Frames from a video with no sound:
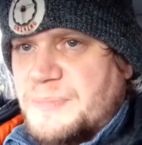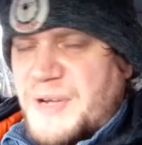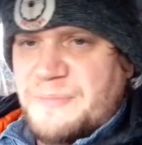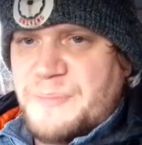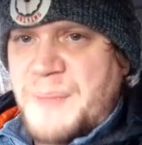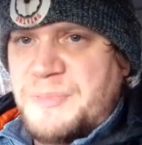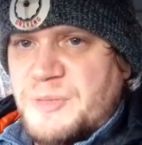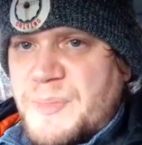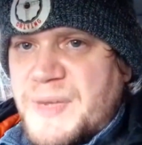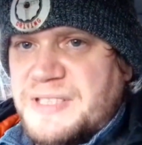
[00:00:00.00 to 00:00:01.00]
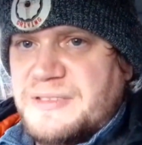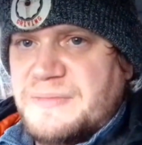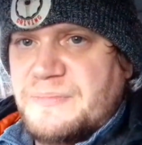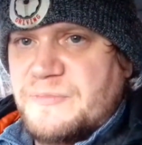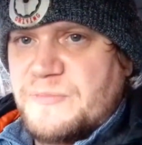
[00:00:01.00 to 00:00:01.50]
But my problem is
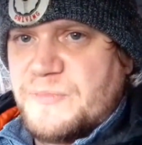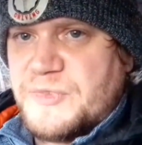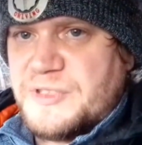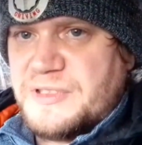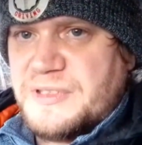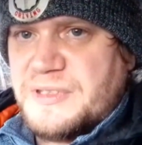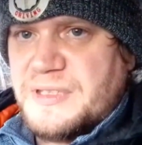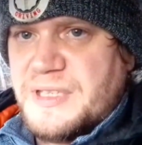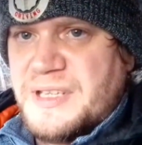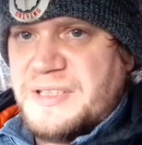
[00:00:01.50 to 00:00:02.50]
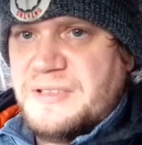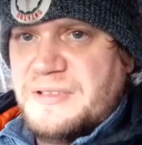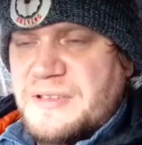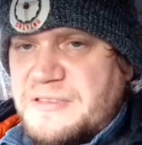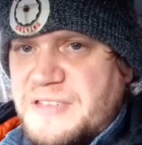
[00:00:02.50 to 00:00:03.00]
the
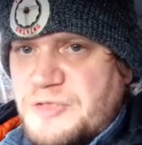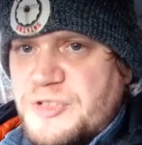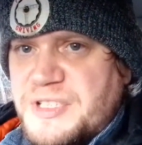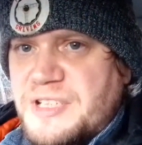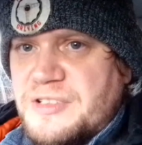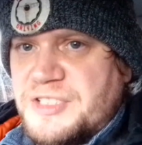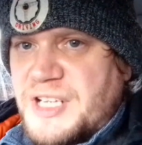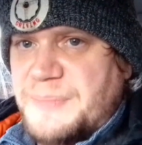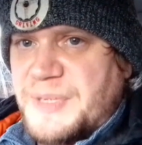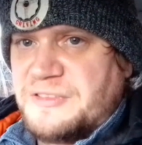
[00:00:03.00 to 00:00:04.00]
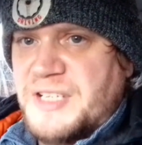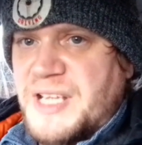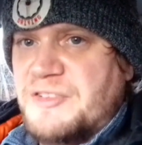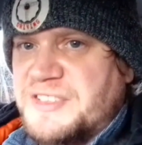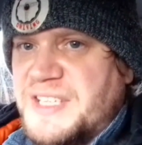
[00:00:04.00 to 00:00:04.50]
Citroen dealership is on
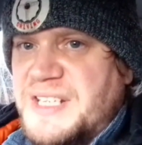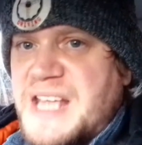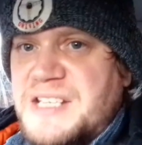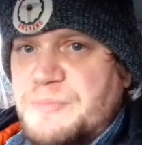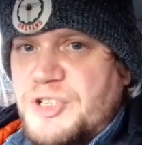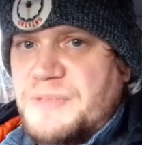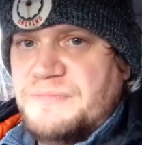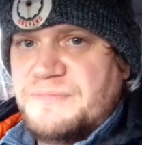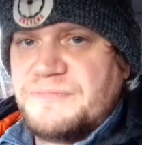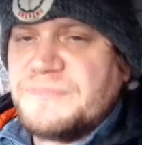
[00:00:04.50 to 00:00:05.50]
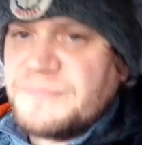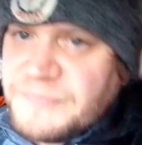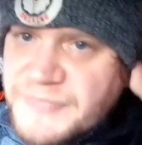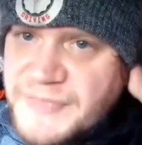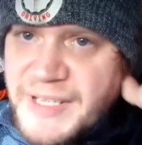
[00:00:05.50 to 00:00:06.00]
the other side of Edinburgh,
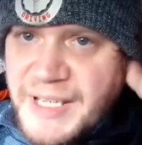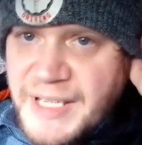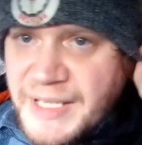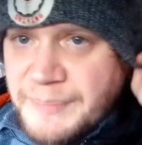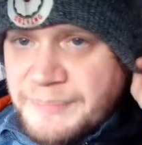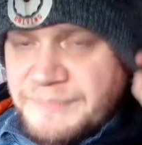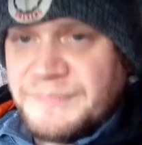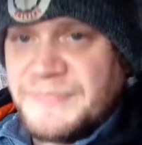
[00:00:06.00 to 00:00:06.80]
and